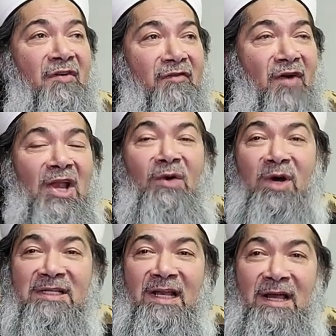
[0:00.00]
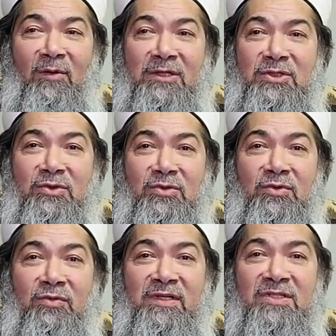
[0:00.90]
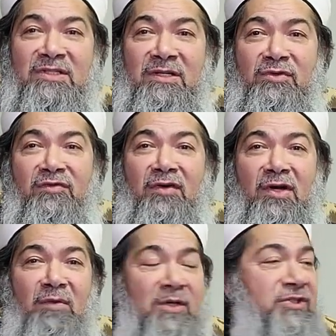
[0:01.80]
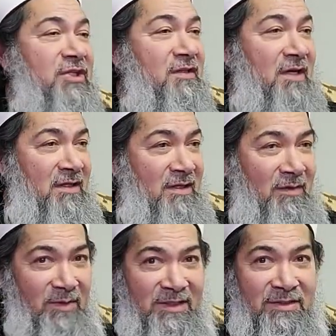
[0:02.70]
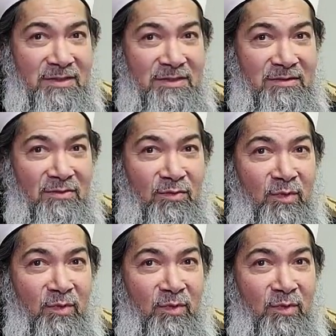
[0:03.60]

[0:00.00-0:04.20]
Follow what Allah wants you to do. Instead, you follow what Shaitan, Iblis,